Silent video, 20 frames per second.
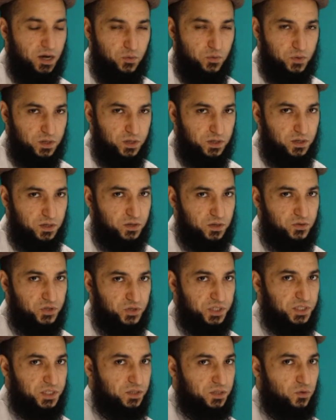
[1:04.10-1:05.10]
our
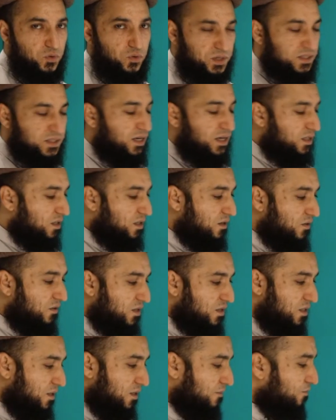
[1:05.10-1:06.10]
reading or recitation
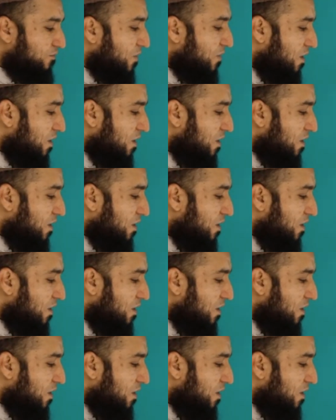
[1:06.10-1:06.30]
easy.